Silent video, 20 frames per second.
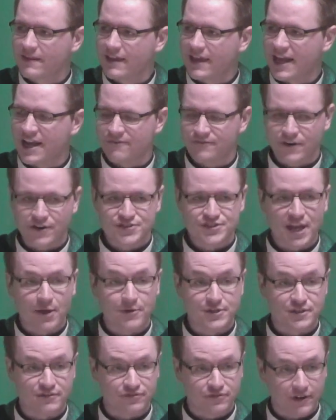And at first, I
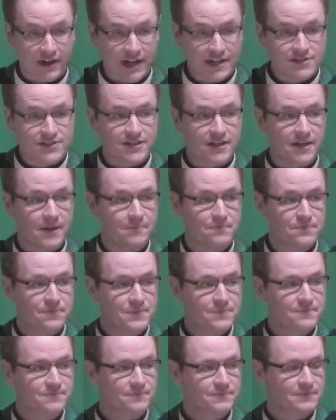was afraid to
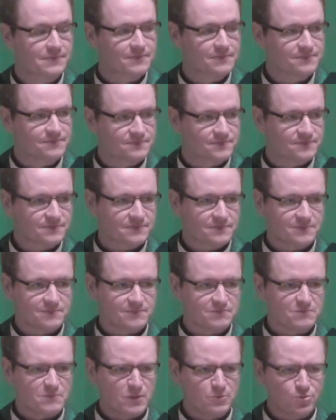
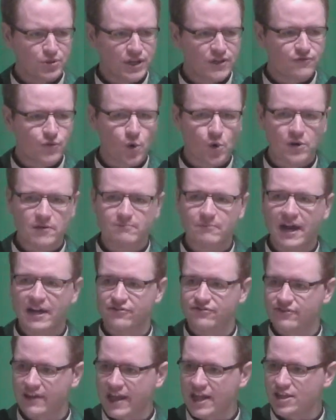bring forward my
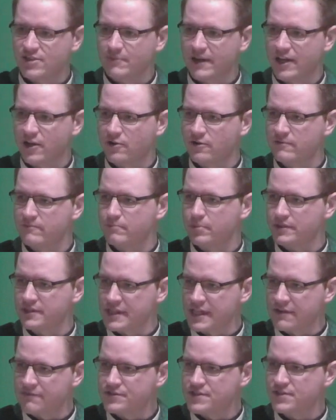faith, my own
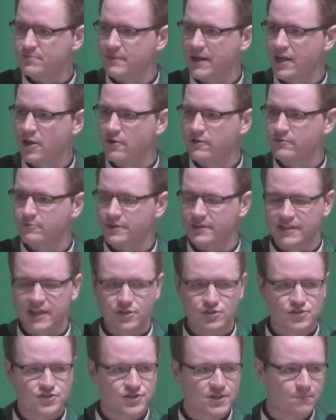beliefs, my own
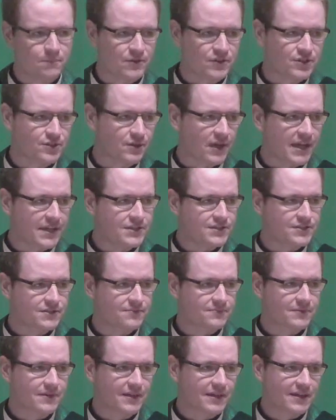relationship with Christ,
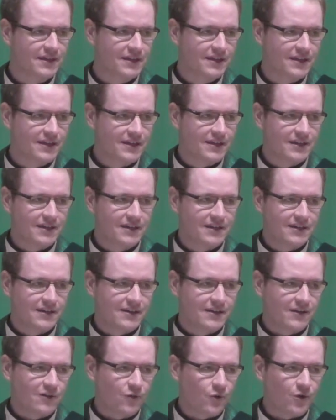
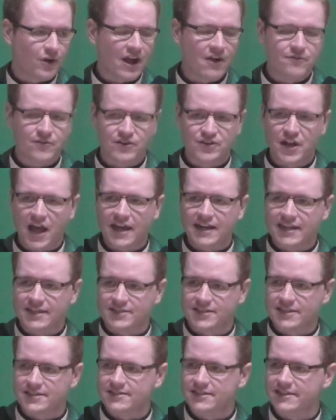or however non
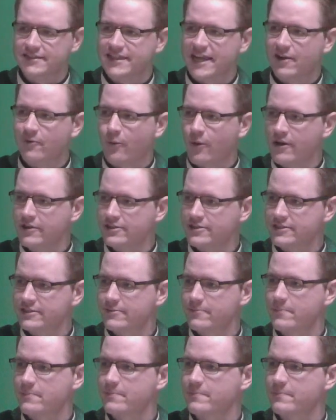existent that was.